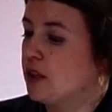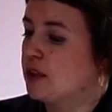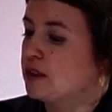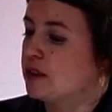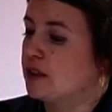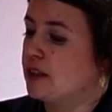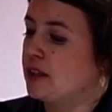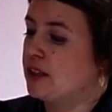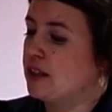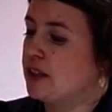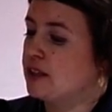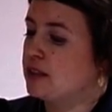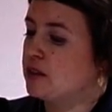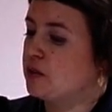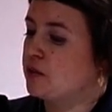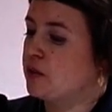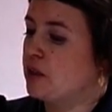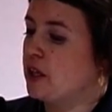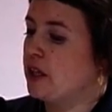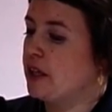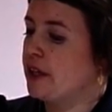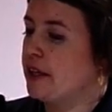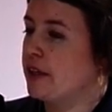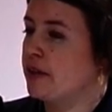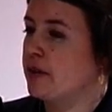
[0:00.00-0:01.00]
So I think it's
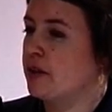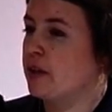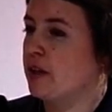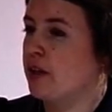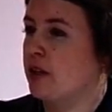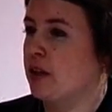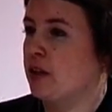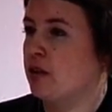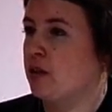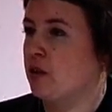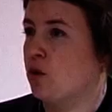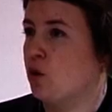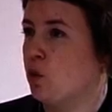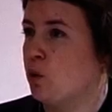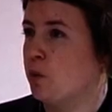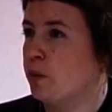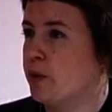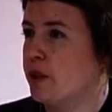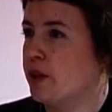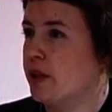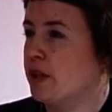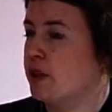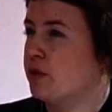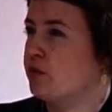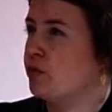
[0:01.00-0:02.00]
really an
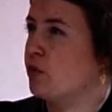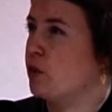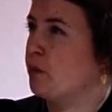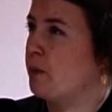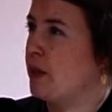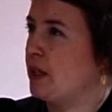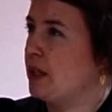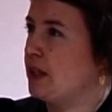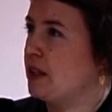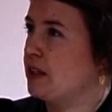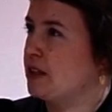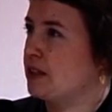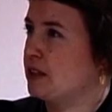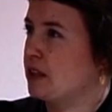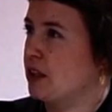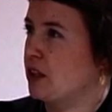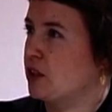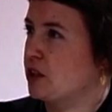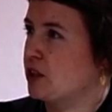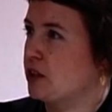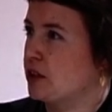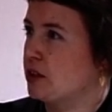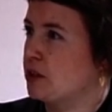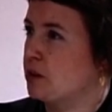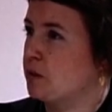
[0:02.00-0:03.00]
opener for many
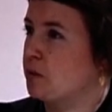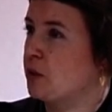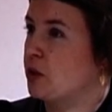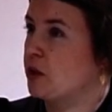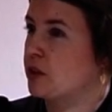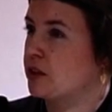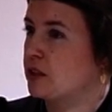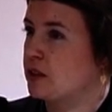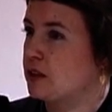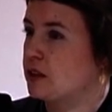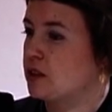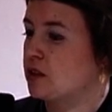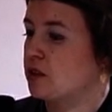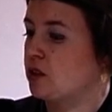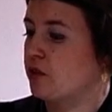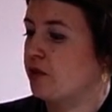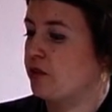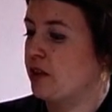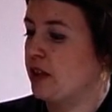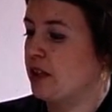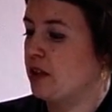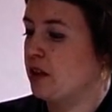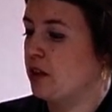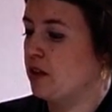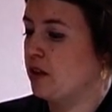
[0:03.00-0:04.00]
discussions, because it's a
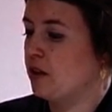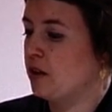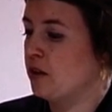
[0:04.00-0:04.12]
software